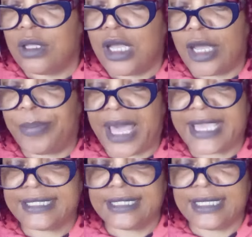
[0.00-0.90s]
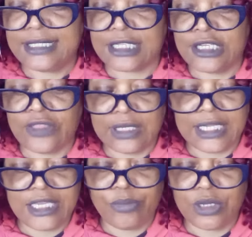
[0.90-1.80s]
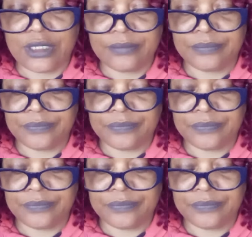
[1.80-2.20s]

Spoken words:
a Pisces, another Libra.